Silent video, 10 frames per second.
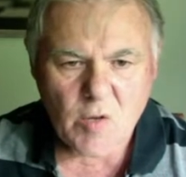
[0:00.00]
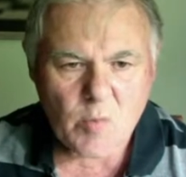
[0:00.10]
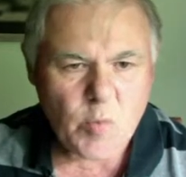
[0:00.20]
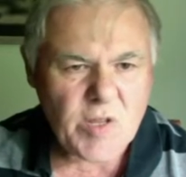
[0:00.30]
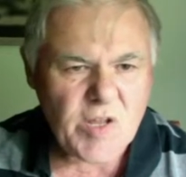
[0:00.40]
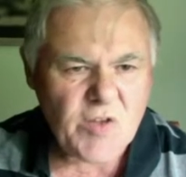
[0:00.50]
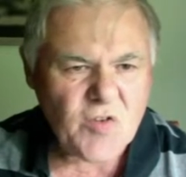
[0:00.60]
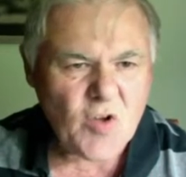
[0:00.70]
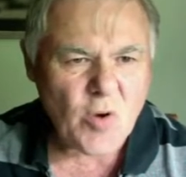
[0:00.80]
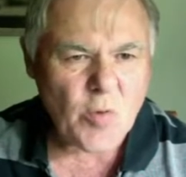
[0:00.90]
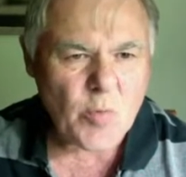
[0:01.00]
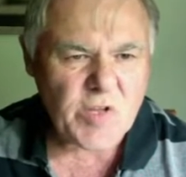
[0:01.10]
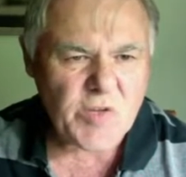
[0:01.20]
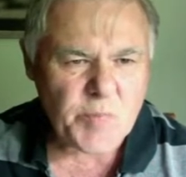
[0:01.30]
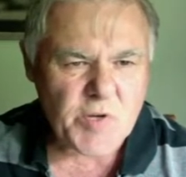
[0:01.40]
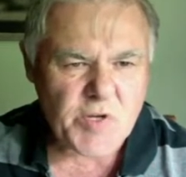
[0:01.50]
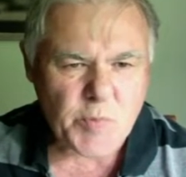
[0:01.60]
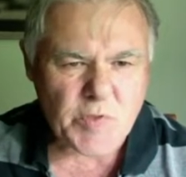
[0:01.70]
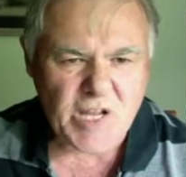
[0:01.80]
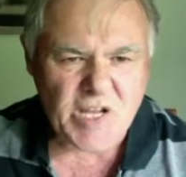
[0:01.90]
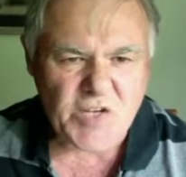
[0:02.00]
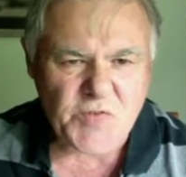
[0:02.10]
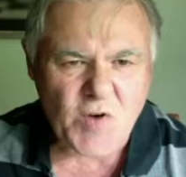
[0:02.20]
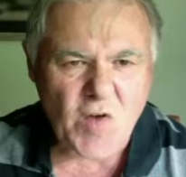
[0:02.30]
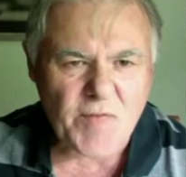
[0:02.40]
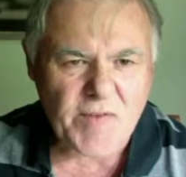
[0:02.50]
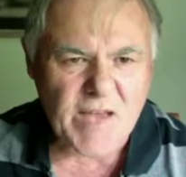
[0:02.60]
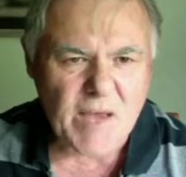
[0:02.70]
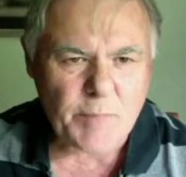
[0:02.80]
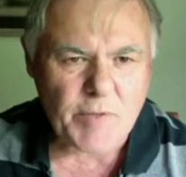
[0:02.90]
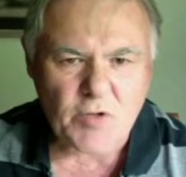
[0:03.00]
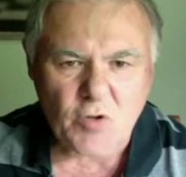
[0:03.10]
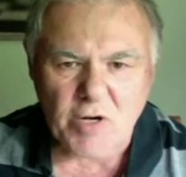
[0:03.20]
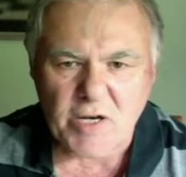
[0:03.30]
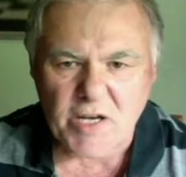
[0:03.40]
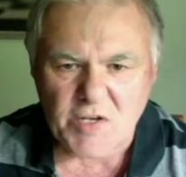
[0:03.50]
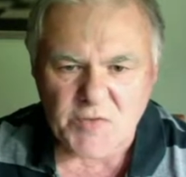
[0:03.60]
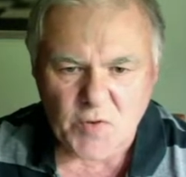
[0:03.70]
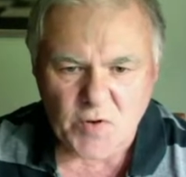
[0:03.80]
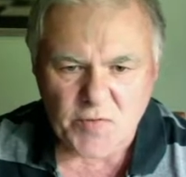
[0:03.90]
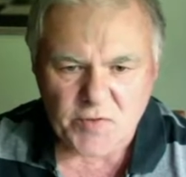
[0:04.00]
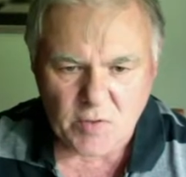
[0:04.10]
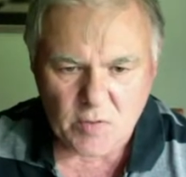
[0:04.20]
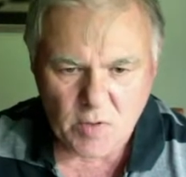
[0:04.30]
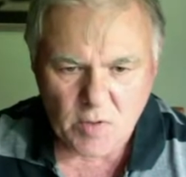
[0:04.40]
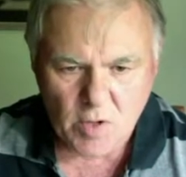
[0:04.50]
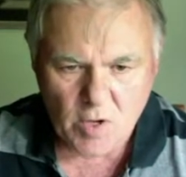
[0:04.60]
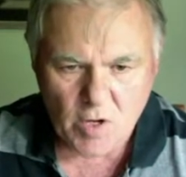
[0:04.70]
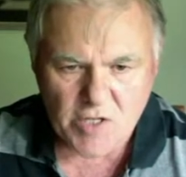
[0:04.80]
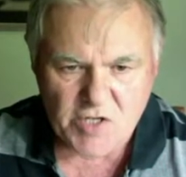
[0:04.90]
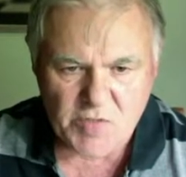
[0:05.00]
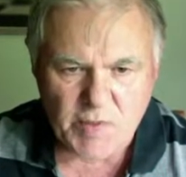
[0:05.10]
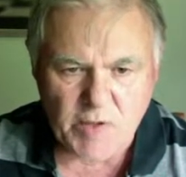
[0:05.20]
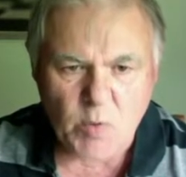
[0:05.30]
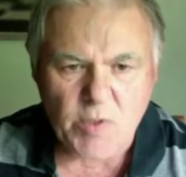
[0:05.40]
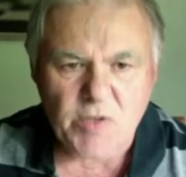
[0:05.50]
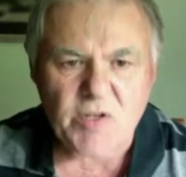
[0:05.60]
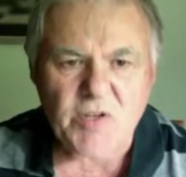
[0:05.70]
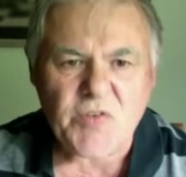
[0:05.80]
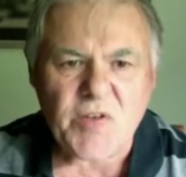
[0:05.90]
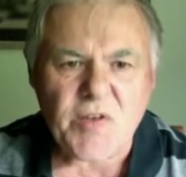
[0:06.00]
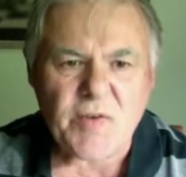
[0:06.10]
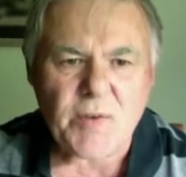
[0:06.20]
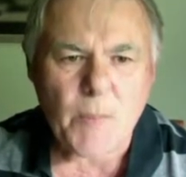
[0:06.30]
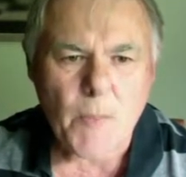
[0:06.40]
With his bishop on h5, he can't play knight h5, so I can just play queen d7.